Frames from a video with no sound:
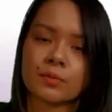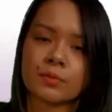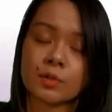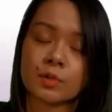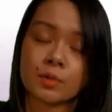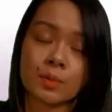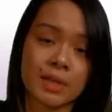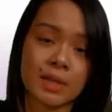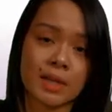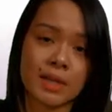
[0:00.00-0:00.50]

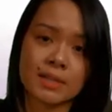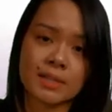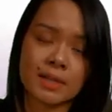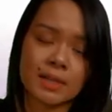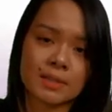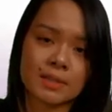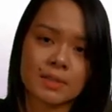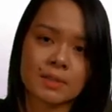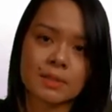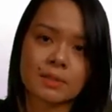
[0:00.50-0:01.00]
28
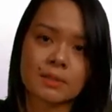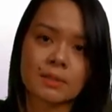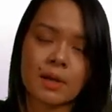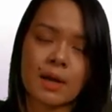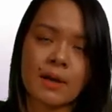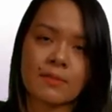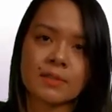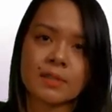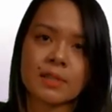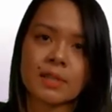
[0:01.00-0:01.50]
days
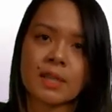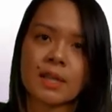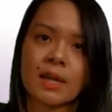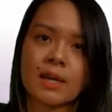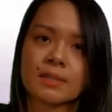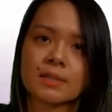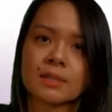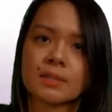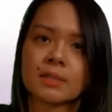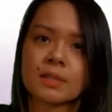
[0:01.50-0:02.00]
after their
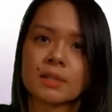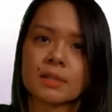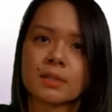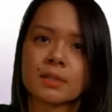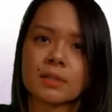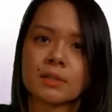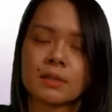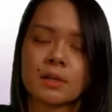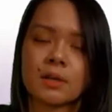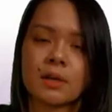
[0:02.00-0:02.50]
last
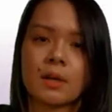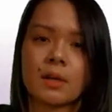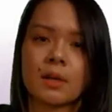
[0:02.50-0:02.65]
injection.